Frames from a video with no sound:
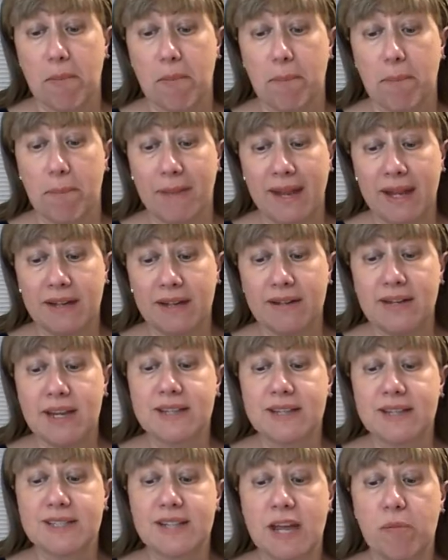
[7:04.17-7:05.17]
May the
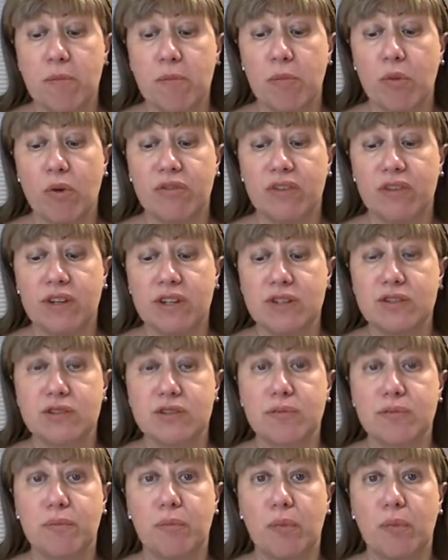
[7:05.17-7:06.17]
example of
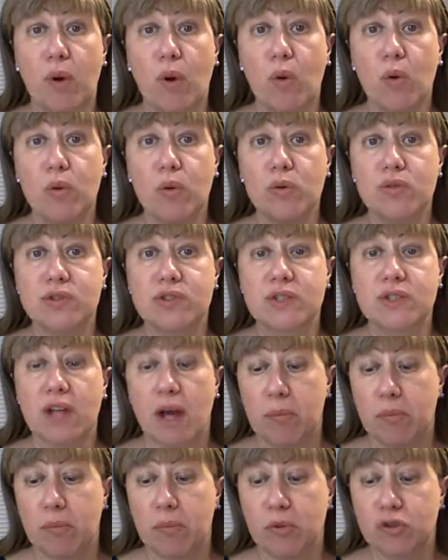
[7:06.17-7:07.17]
these post
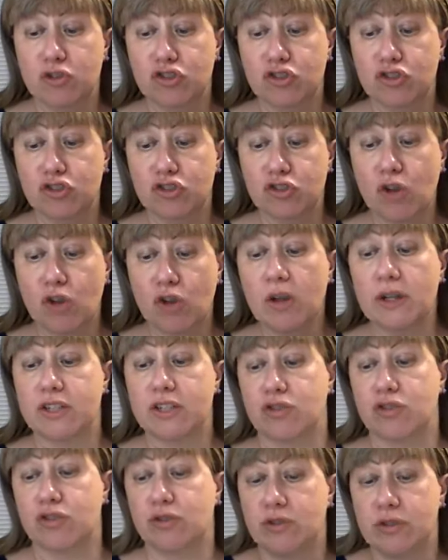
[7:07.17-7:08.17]
apostolic
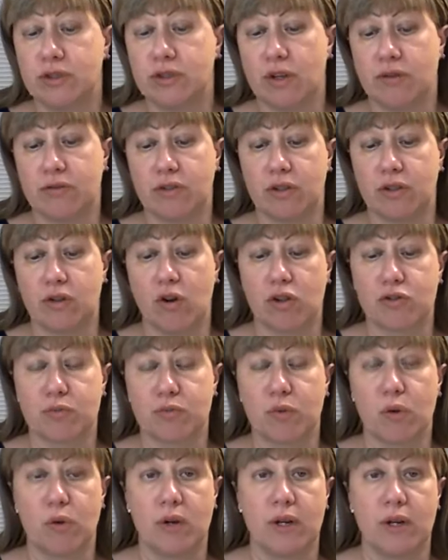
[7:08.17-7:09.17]
children of the
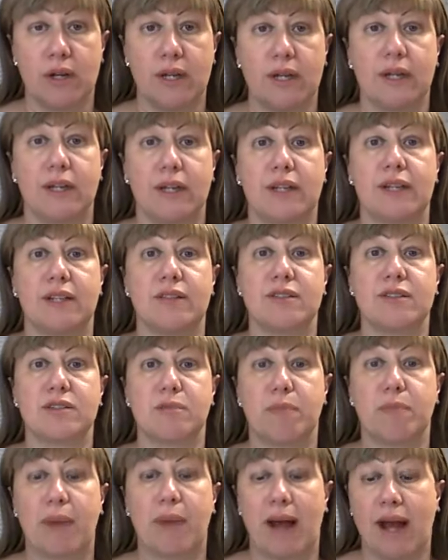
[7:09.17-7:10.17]
gospel
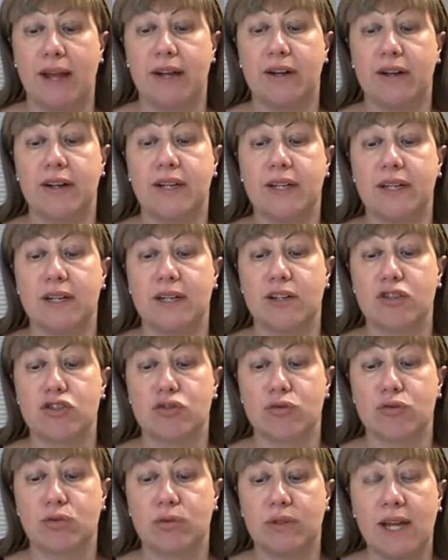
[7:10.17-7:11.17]
inspire in us
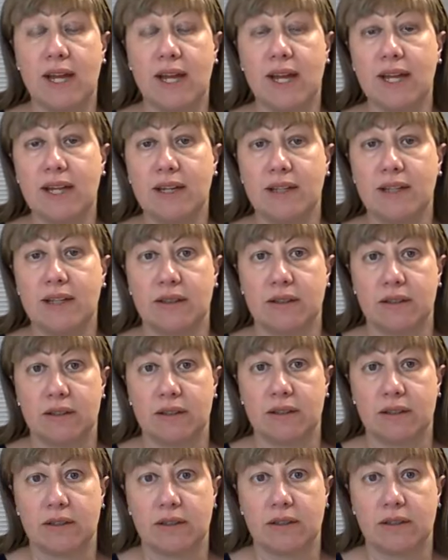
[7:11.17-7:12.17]
today
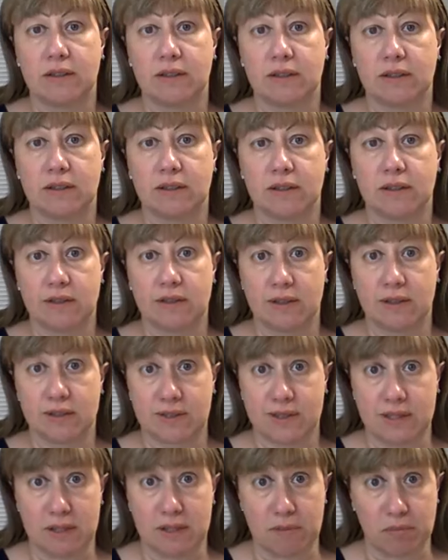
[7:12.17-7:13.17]
the
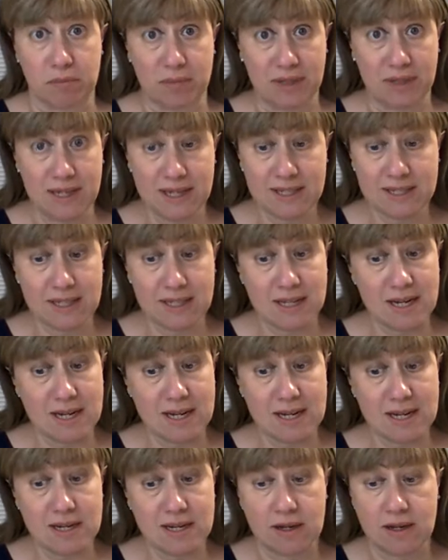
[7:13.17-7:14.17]

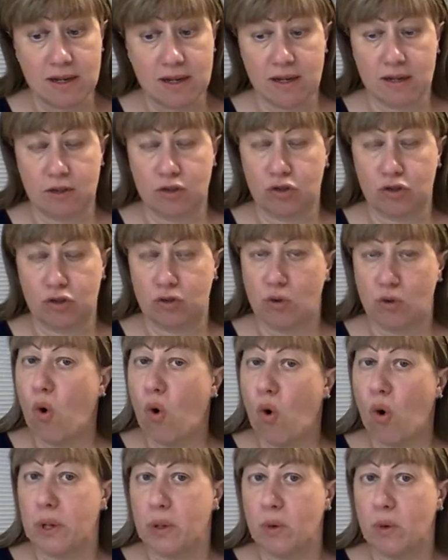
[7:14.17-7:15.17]
simplicity and
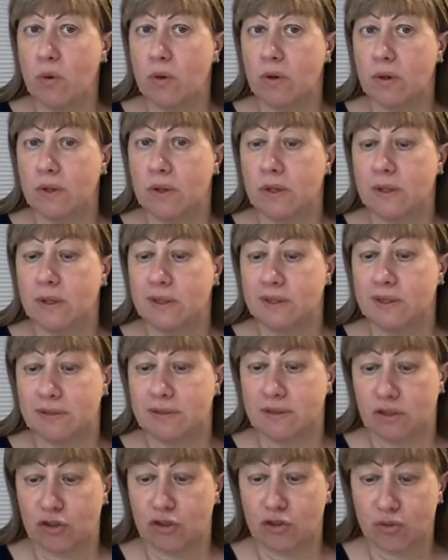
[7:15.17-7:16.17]
toil
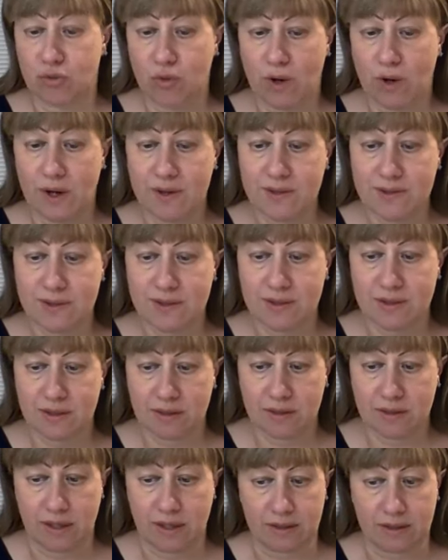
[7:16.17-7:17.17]
the trust
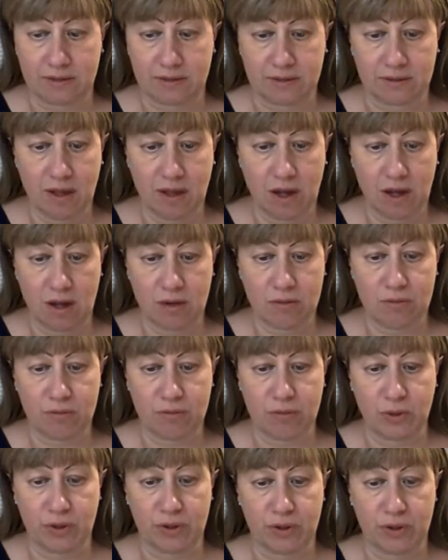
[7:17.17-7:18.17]
and love
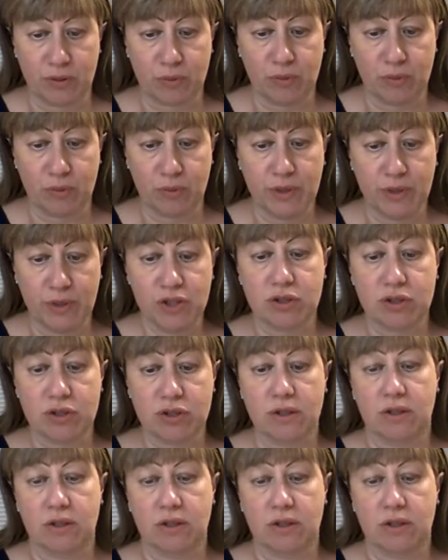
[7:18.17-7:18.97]
with which